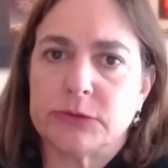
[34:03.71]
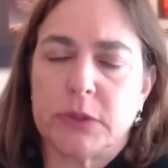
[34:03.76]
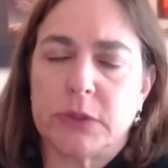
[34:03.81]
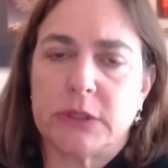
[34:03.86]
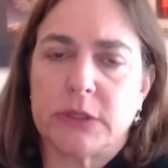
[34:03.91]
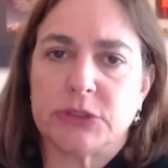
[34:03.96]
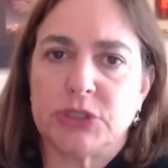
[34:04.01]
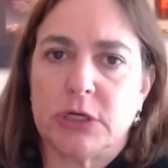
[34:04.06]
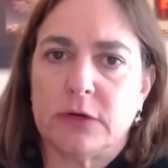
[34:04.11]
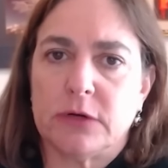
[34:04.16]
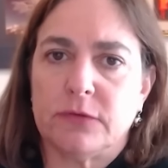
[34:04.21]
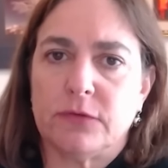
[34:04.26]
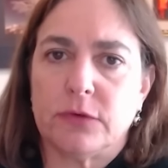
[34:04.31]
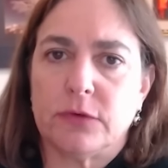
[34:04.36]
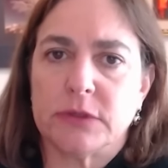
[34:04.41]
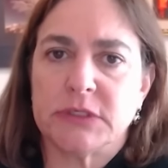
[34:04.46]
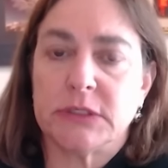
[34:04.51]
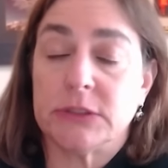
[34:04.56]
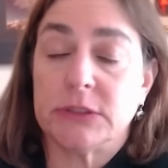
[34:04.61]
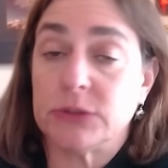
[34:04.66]
last week on Channel
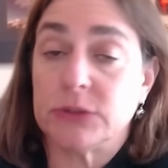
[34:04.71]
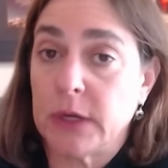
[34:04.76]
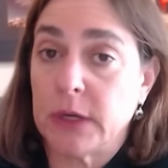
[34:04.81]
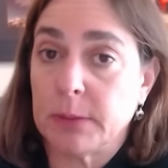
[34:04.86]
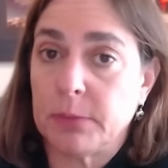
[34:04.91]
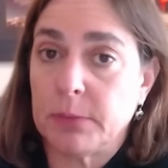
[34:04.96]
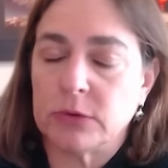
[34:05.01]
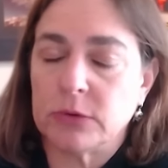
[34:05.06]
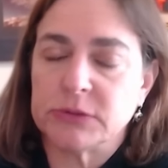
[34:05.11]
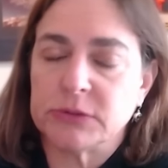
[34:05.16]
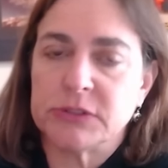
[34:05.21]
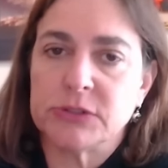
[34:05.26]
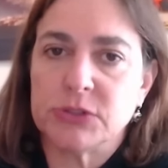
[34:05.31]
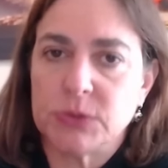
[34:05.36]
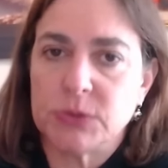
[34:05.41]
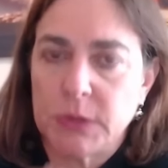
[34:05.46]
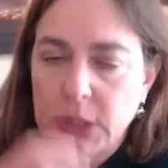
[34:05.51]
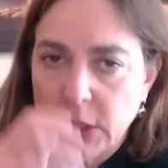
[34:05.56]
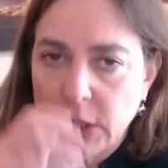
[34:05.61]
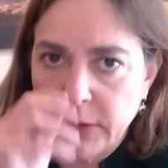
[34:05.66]
14. Direct Polls is
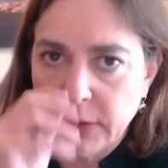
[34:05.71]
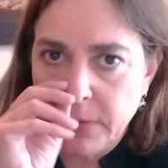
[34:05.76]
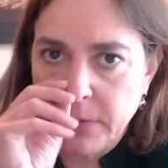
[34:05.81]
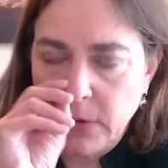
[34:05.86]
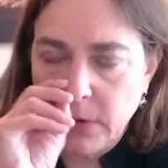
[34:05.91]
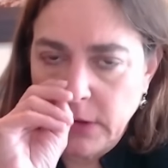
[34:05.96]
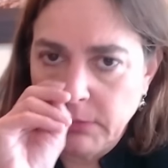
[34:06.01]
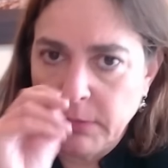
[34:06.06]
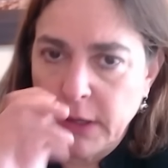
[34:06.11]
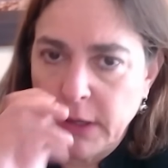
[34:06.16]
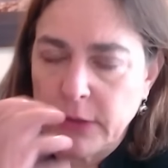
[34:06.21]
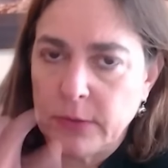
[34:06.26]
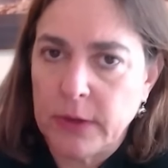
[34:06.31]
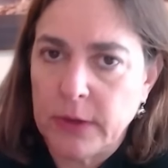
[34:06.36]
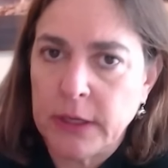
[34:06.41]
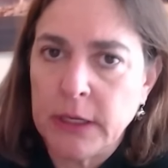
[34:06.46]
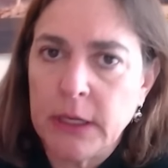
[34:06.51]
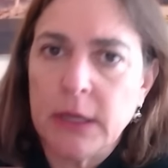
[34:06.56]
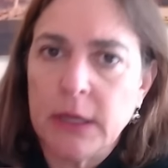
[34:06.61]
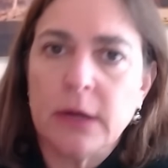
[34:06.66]
doing all the fun, by the
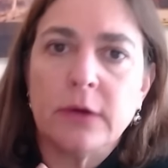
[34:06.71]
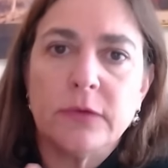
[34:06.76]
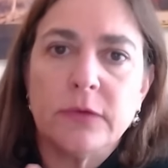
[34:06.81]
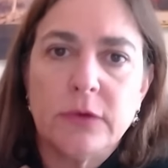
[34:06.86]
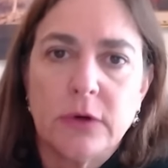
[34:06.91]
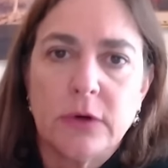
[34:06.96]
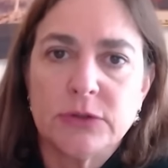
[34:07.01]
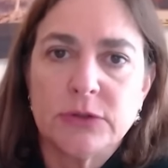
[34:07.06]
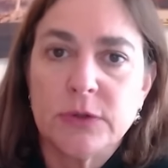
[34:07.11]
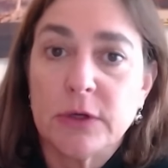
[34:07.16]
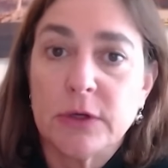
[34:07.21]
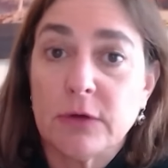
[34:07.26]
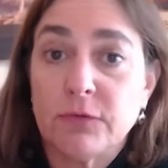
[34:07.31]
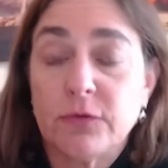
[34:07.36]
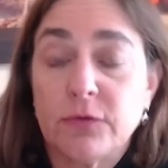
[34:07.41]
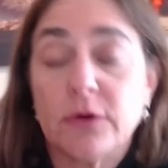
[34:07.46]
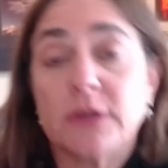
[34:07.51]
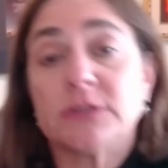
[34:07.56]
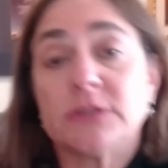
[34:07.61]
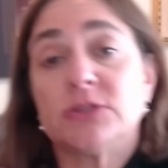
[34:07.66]
way. They were doing it
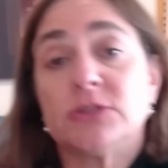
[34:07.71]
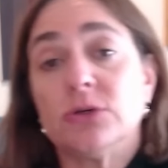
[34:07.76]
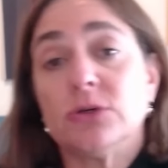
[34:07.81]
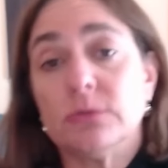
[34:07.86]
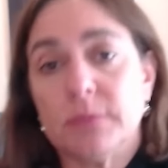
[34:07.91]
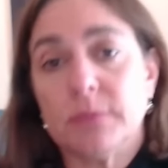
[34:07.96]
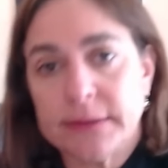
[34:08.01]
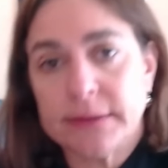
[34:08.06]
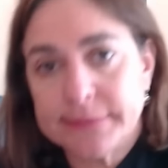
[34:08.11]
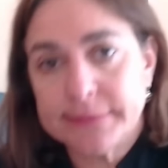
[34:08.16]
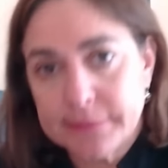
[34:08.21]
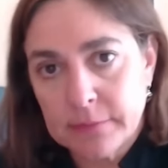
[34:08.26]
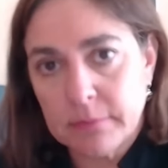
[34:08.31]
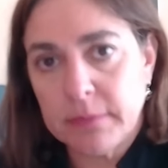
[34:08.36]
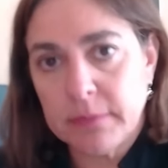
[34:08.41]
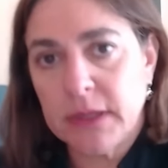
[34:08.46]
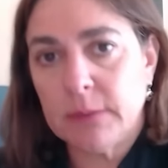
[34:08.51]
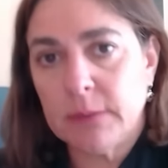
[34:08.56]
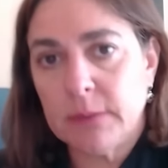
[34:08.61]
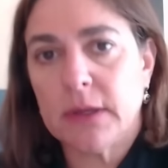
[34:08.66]
for us too, but
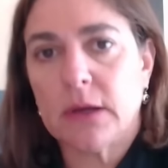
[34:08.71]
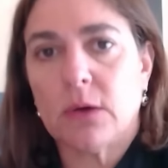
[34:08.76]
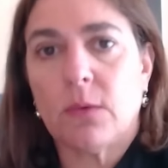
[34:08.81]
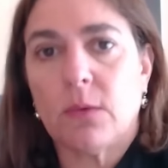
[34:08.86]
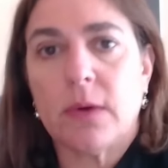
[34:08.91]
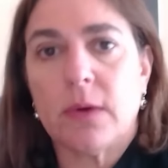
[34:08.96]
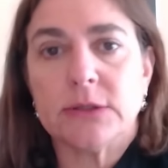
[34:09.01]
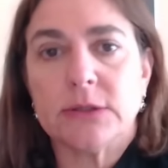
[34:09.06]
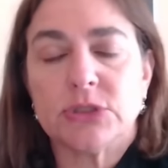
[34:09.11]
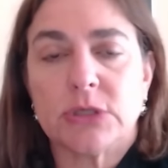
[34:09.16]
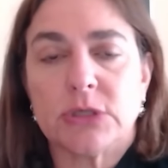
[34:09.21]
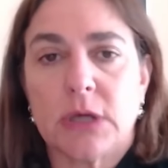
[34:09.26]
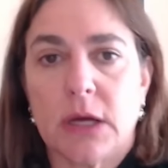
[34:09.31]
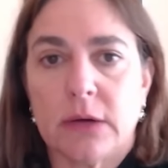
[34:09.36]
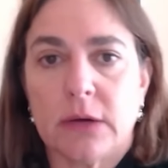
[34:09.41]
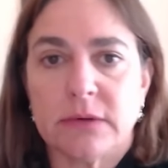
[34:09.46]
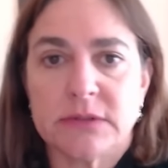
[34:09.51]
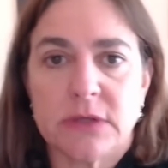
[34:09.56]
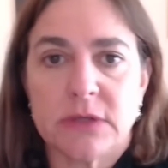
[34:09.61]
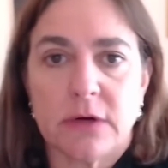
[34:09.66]
me being away in
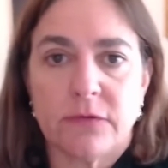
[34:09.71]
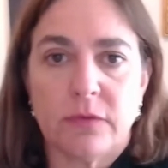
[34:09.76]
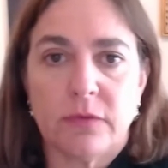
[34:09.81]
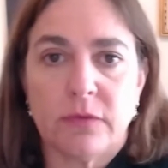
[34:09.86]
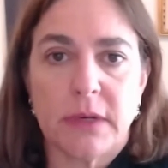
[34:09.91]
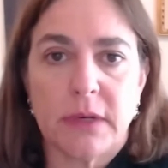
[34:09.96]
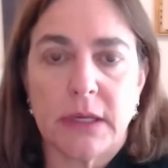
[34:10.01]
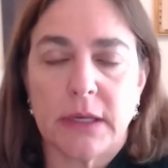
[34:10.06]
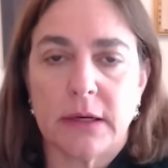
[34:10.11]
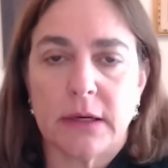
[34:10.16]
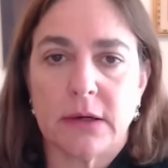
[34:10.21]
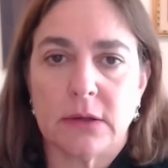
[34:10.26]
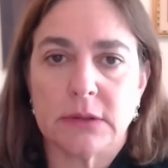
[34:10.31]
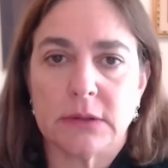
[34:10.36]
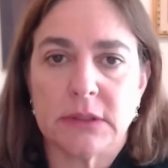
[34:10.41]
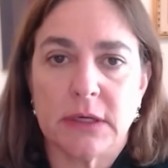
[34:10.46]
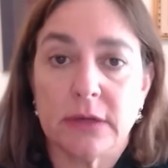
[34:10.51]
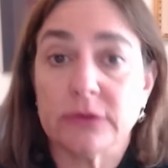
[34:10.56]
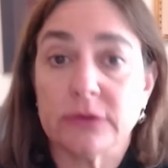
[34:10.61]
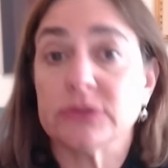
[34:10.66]
Chicago, it's hard for me to get it all
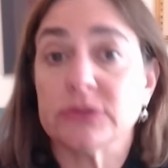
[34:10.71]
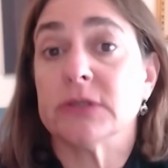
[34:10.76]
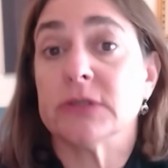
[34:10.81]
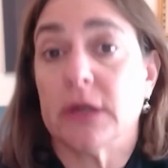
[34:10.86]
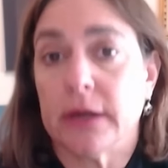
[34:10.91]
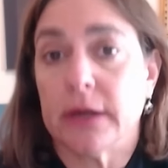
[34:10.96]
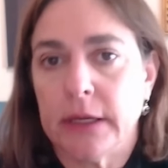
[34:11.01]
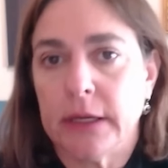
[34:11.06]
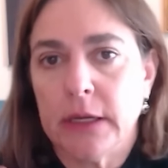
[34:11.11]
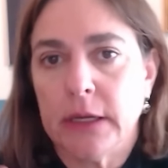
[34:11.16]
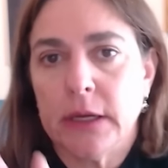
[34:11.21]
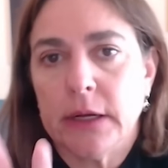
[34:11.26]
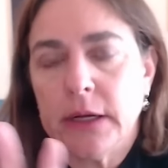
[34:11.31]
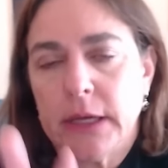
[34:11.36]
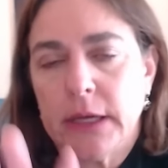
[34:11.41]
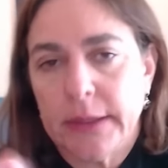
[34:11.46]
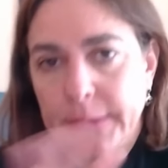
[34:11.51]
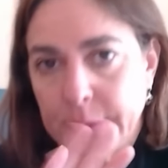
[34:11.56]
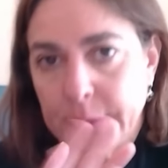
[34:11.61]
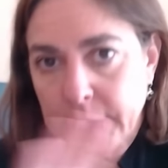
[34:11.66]
together. Sorry.
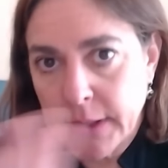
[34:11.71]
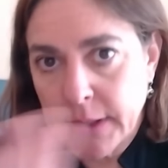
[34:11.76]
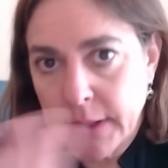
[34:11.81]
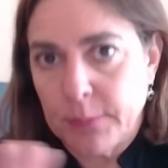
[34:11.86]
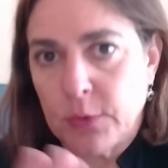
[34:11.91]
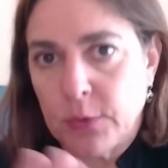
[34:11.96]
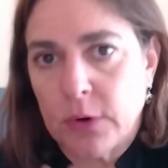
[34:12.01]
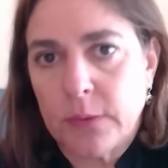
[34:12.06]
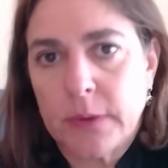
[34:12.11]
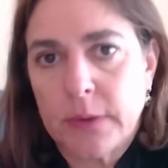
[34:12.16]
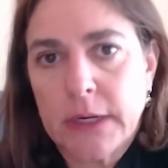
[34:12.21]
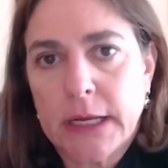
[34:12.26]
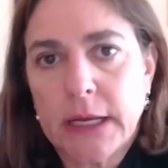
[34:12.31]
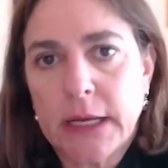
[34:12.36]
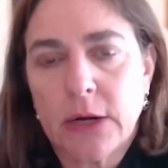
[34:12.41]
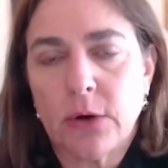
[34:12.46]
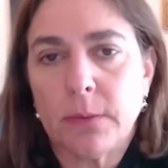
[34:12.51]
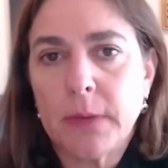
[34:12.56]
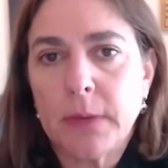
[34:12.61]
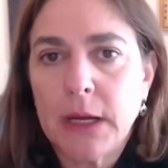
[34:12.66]
Yeah, we'll get more when I
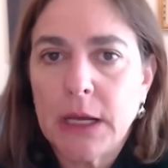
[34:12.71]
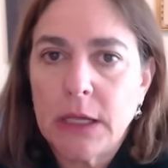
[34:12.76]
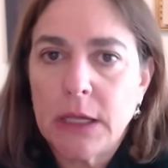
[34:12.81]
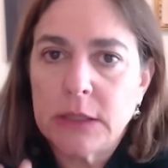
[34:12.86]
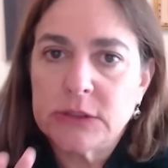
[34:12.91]
get home.